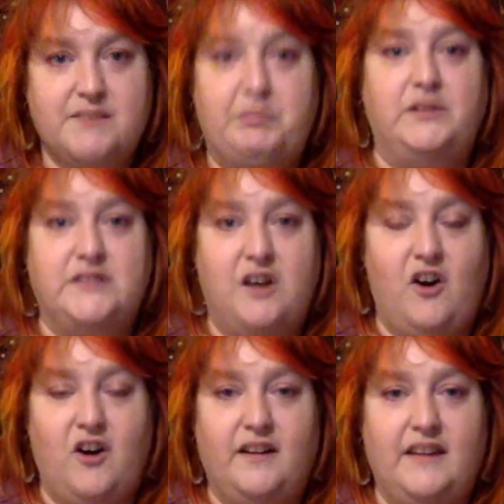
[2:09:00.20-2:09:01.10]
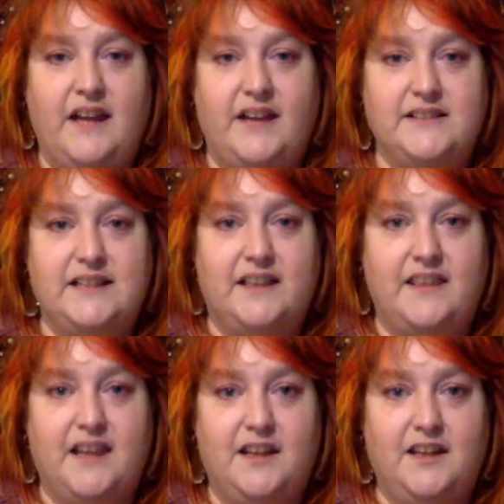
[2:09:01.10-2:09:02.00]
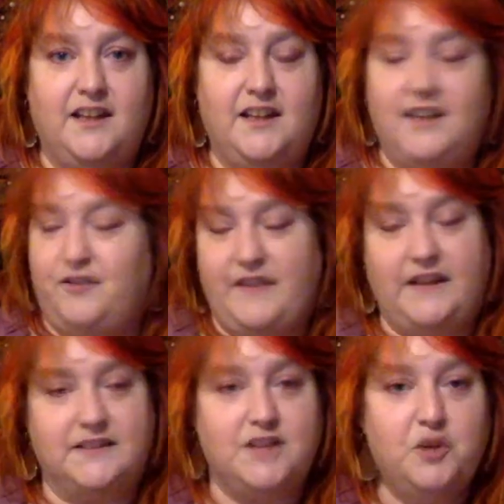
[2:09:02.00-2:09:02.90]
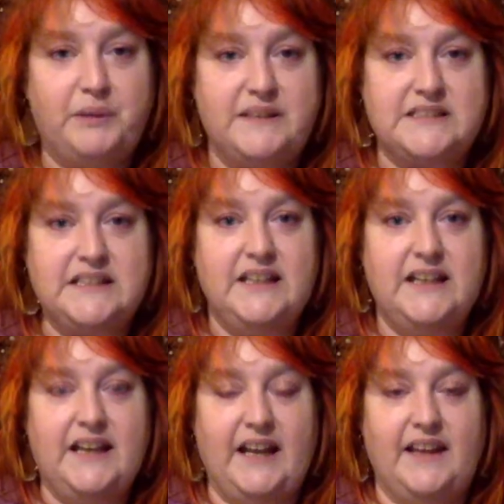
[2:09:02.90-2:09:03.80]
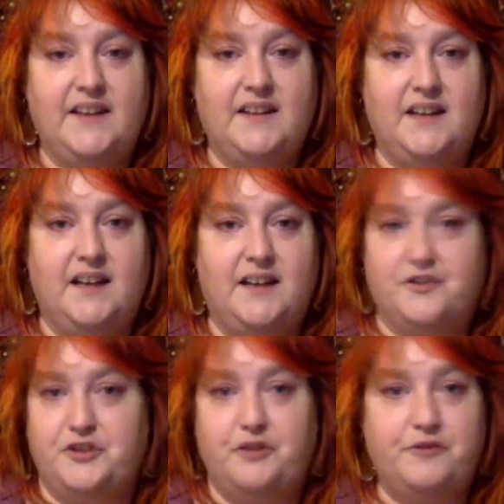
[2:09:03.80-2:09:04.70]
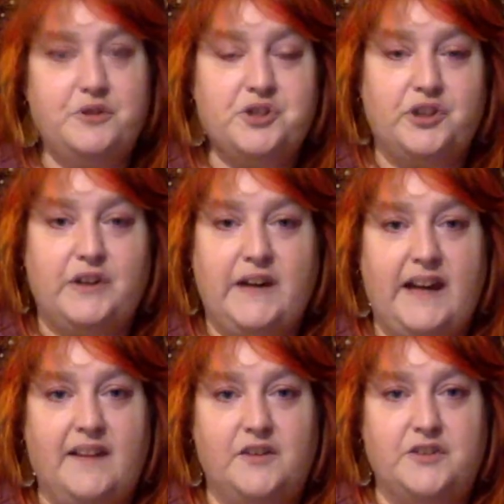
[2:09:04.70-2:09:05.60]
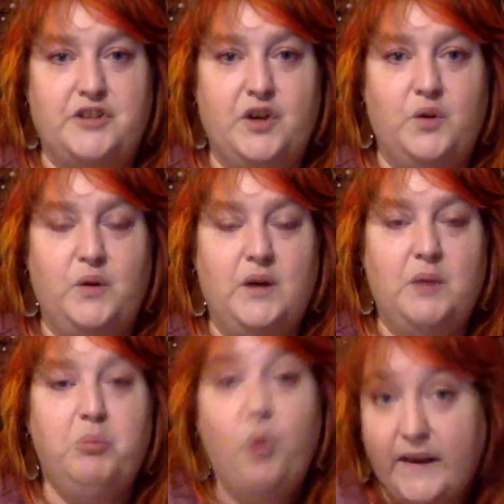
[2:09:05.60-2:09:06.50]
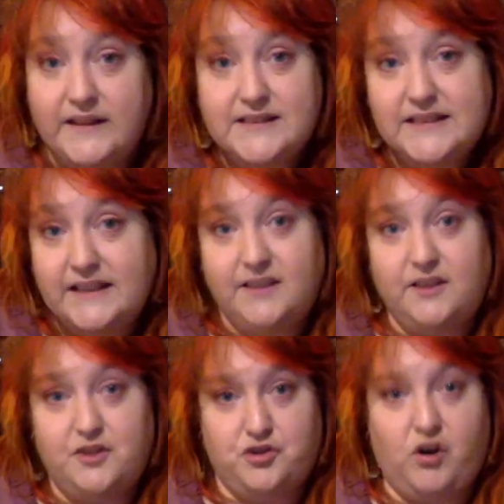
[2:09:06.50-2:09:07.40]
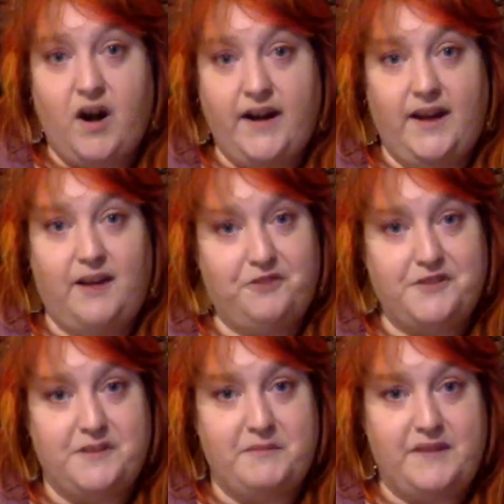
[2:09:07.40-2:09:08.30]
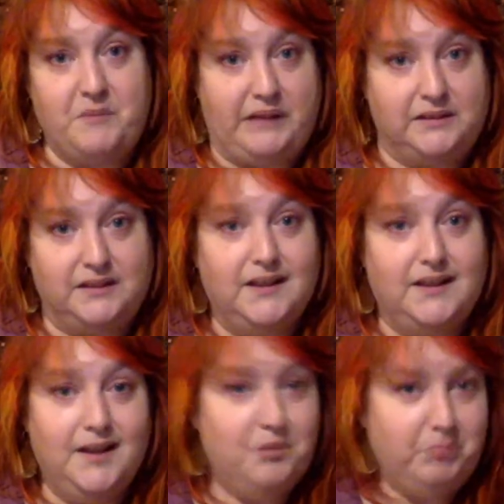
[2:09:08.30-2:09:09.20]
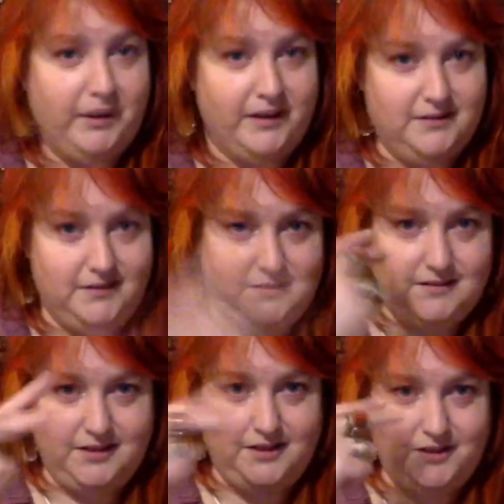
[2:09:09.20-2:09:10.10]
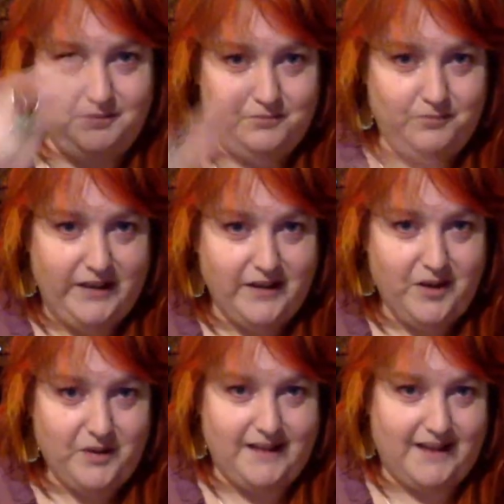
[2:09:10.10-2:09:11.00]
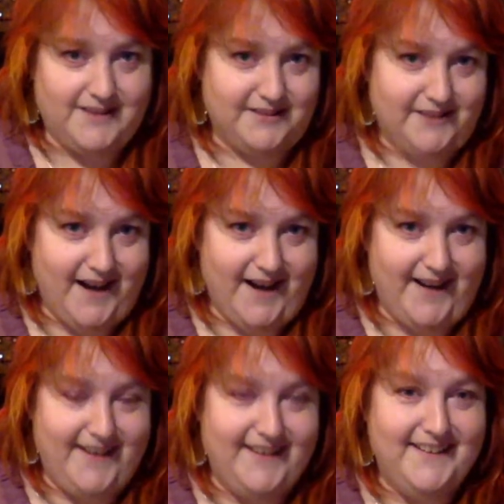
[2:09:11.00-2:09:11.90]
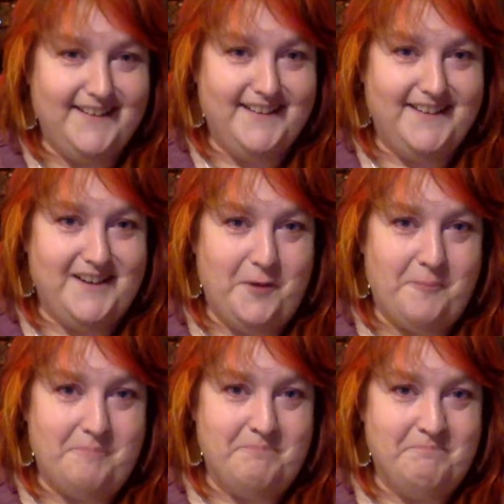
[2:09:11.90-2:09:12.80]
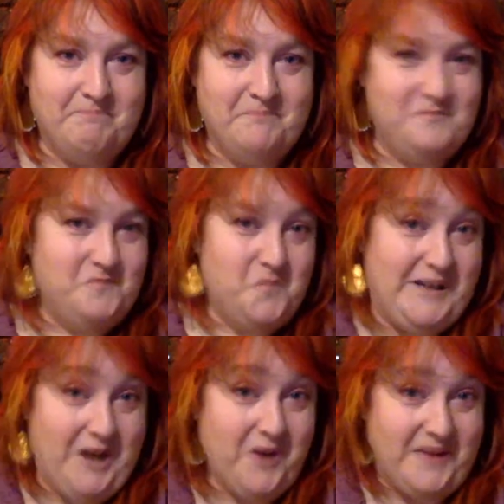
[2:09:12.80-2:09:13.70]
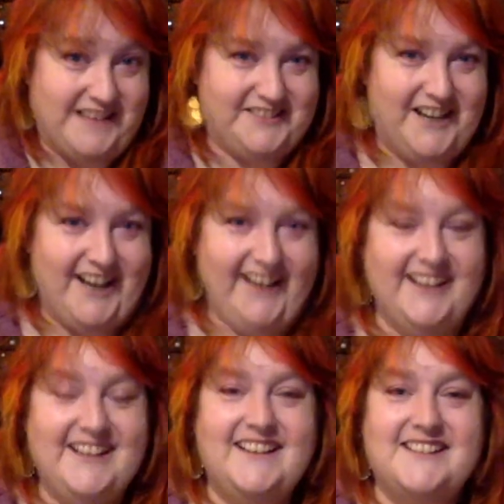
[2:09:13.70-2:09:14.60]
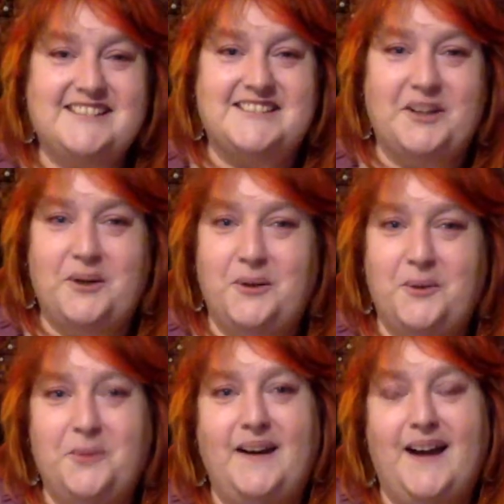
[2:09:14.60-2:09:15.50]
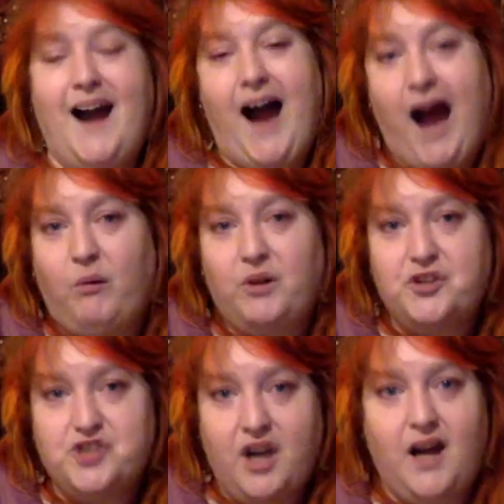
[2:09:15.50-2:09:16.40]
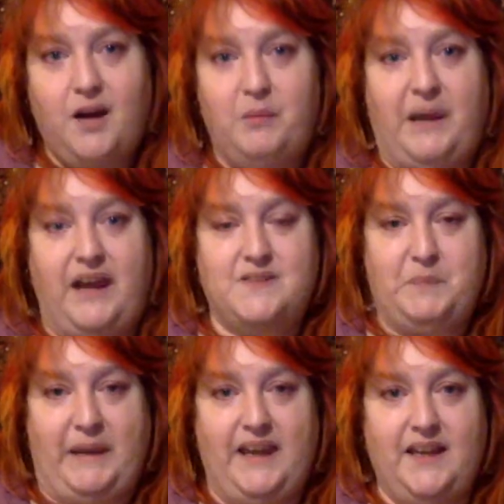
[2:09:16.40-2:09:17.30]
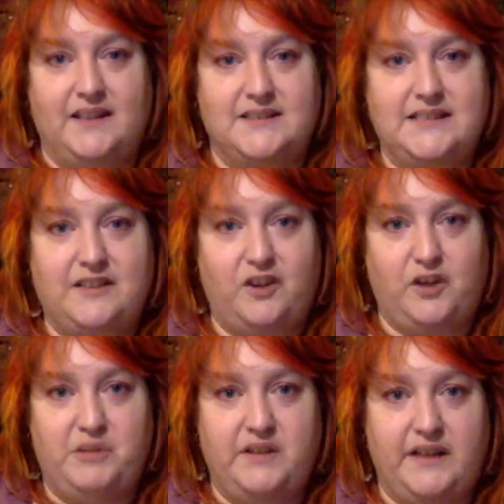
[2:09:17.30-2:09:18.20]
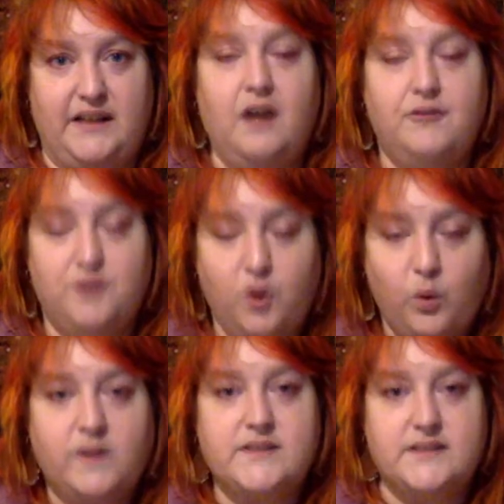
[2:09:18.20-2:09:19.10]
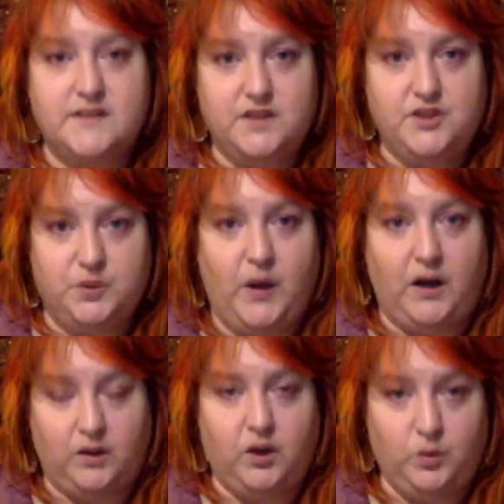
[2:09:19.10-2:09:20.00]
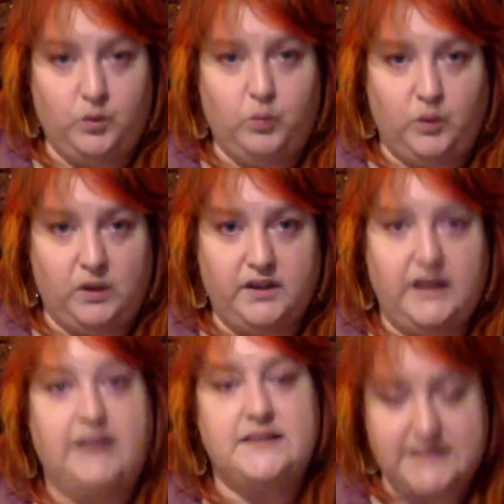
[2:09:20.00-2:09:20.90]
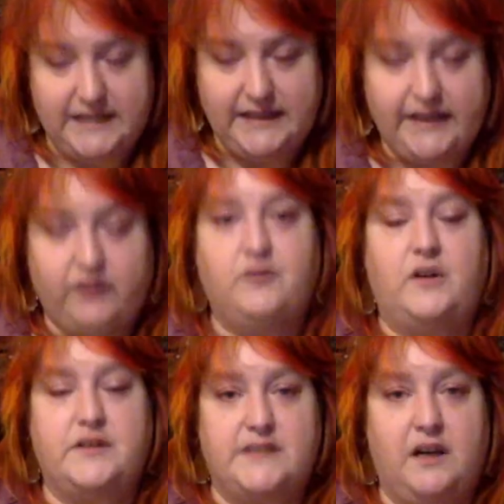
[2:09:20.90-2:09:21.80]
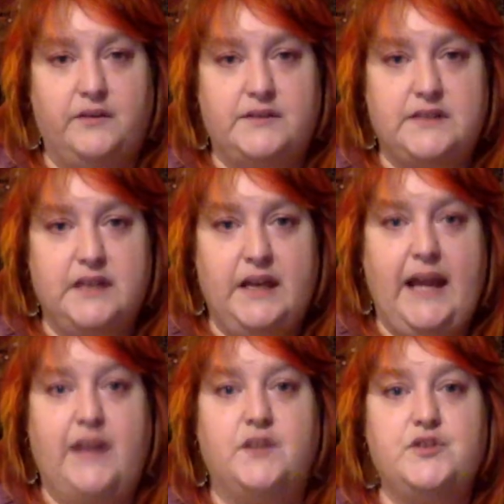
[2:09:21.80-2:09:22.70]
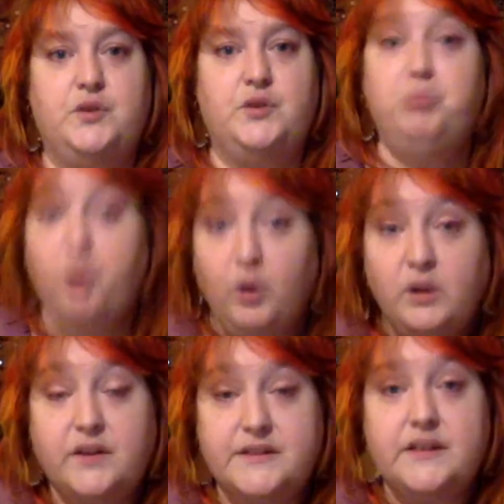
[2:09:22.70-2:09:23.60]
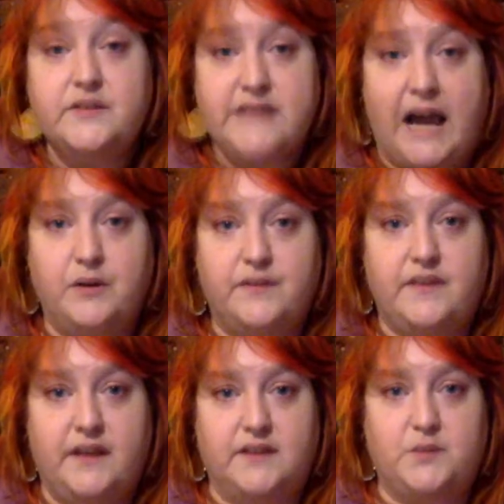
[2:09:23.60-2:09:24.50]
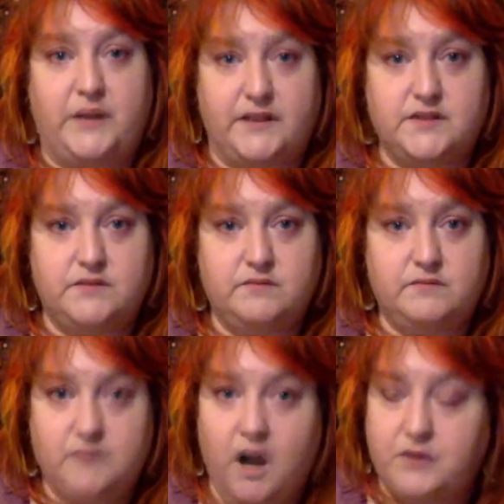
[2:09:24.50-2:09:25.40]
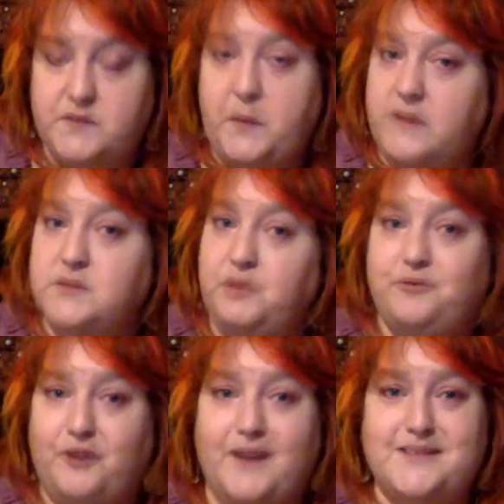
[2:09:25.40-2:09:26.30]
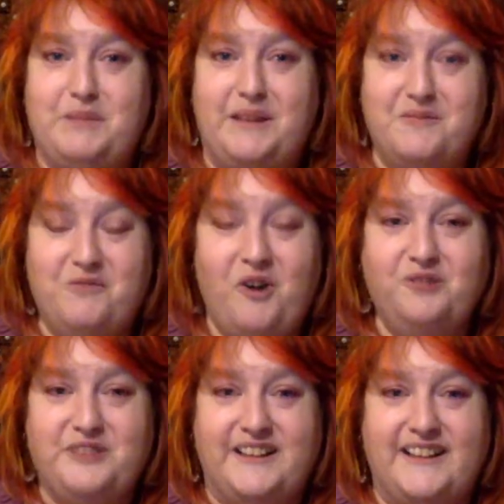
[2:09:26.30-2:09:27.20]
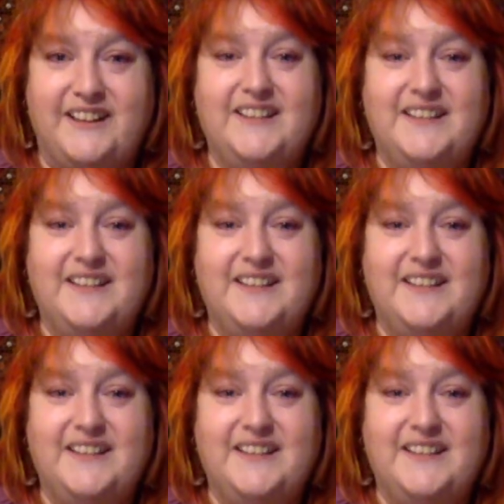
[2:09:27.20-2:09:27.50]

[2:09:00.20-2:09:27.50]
built on the idea that everything is hopeless and there's no future and there's no point in trying for something better. But we know that that's a lie. We know that's a lie. So our job as pagans in our community, of course, is to do our own work and to take care of ourselves and to pull ourselves out of things when it's not responsible for us to be involved in it.